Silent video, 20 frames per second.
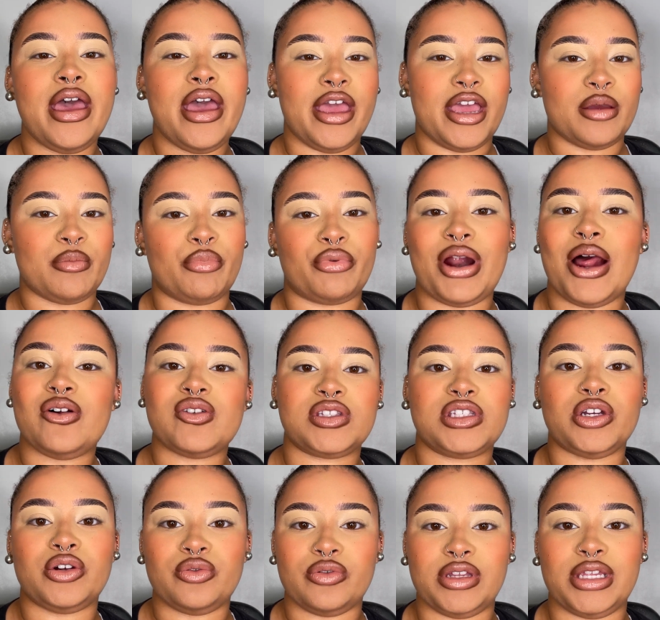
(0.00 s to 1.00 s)
And browns
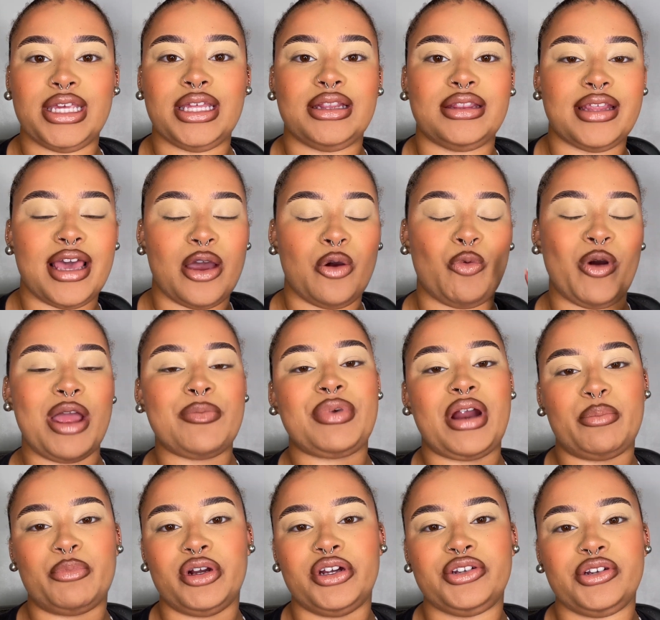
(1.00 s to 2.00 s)
don't need that white
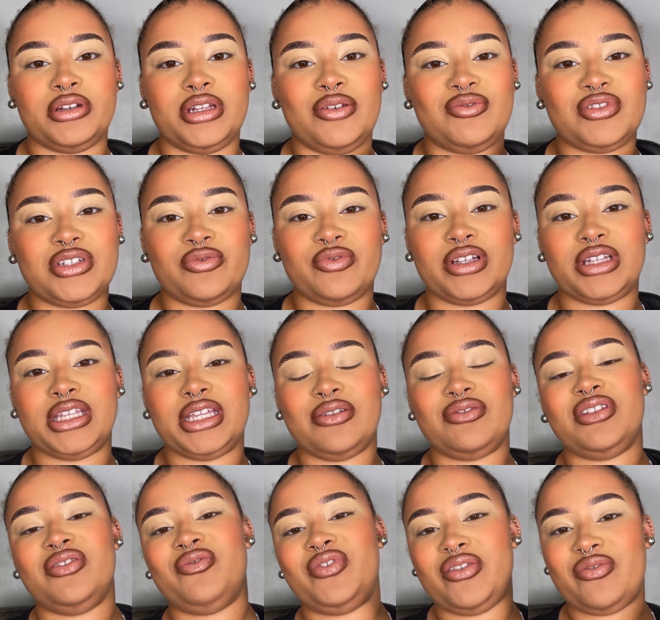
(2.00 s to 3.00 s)
primer underneath to really give
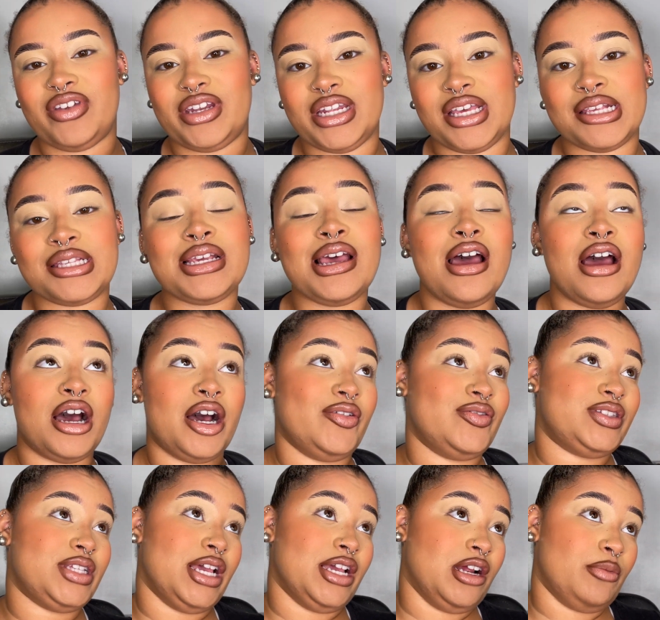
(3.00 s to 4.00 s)
the vividness of,
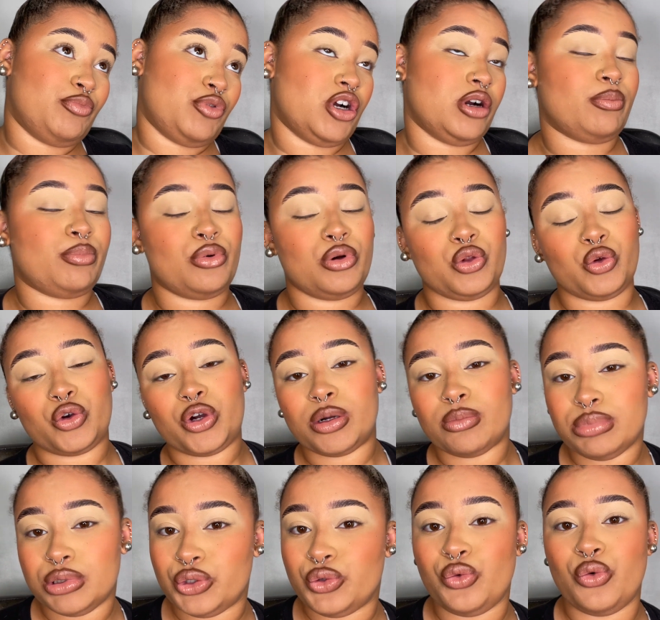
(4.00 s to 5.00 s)
say, a purple or a
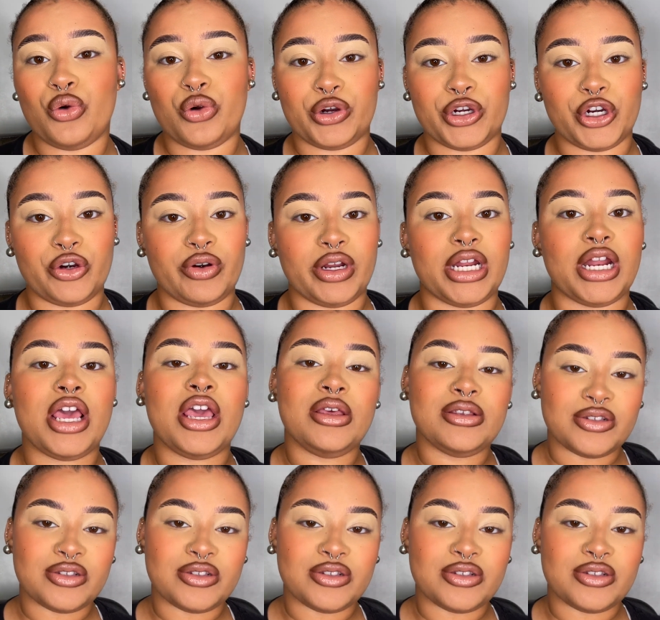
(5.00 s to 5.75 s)
blue or a green.